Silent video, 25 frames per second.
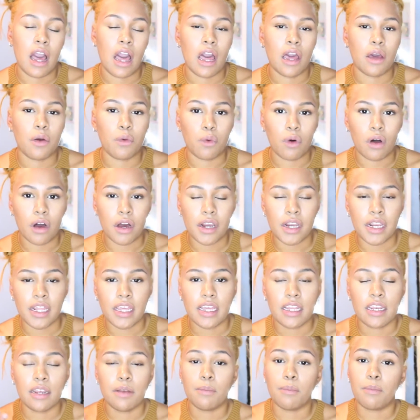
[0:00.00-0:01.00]
I
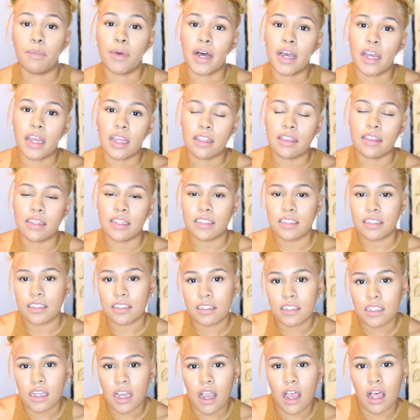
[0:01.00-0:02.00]
wanted, but this
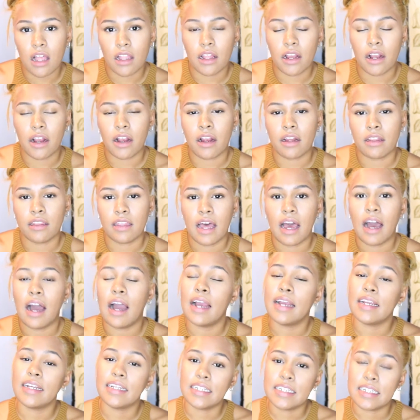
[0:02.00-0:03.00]
is the color that
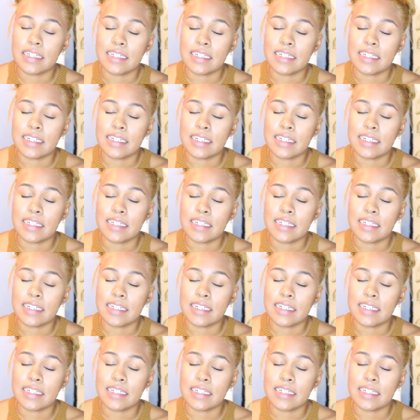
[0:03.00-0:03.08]
I